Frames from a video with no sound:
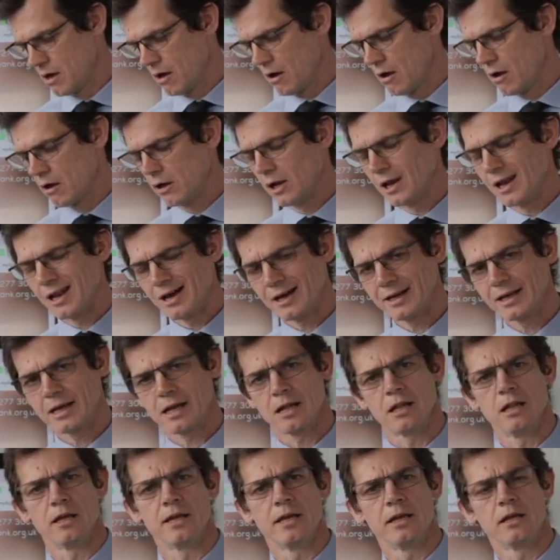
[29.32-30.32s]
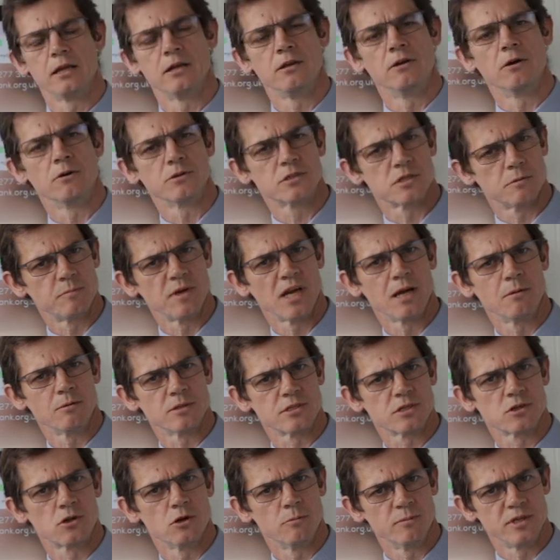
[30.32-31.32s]
are likely not to be able
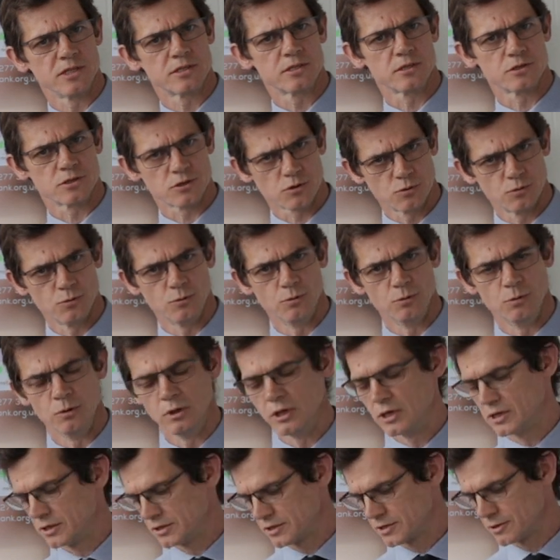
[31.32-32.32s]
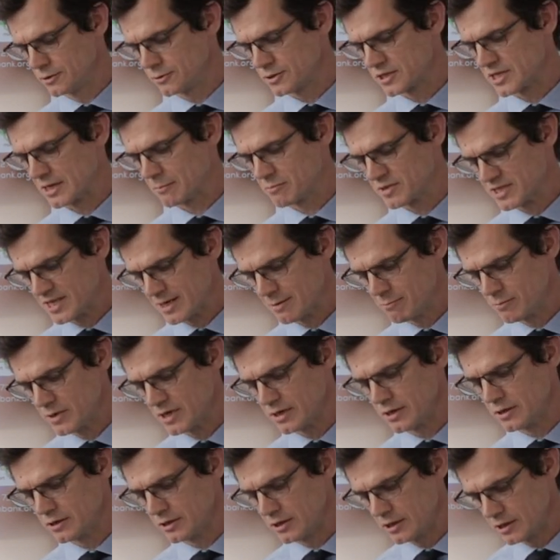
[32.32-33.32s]
to come into school until
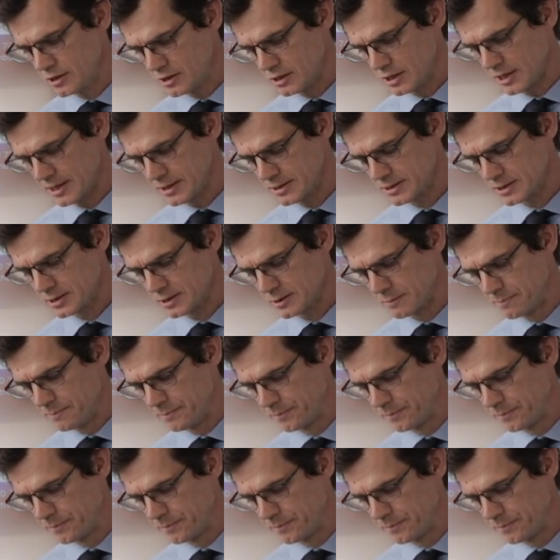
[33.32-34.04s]
September at the earliest.